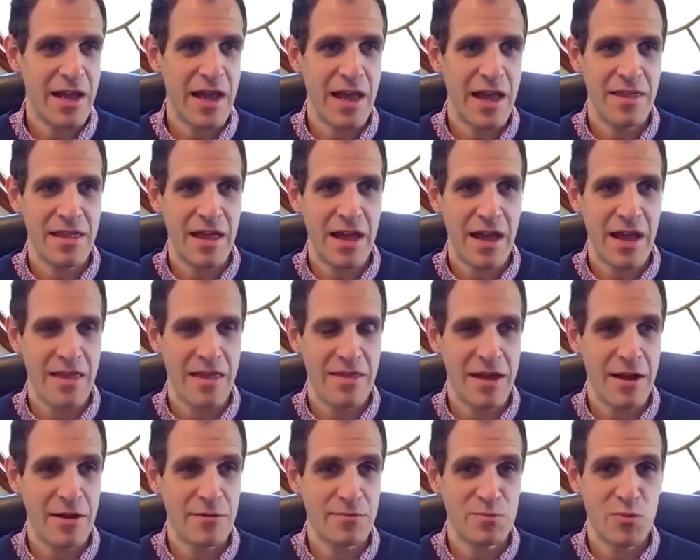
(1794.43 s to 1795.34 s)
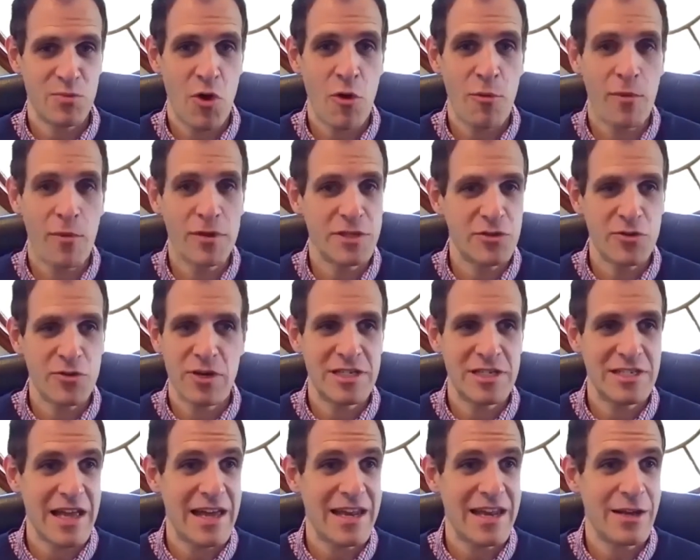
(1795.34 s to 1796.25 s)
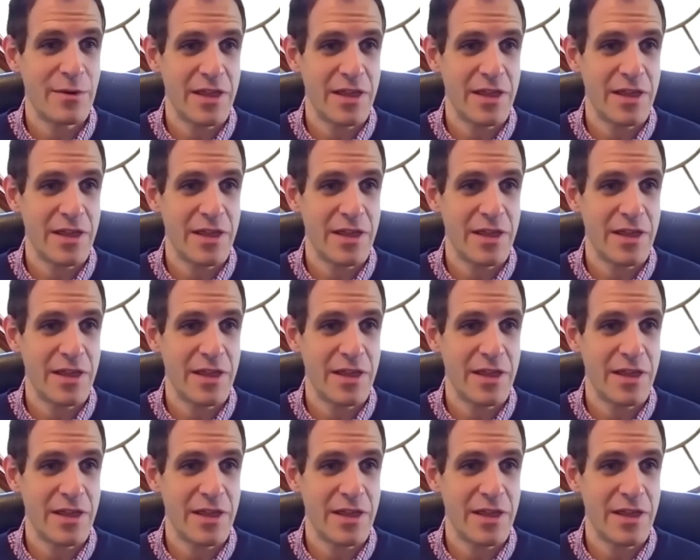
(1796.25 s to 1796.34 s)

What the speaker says: And they're almost sort of standing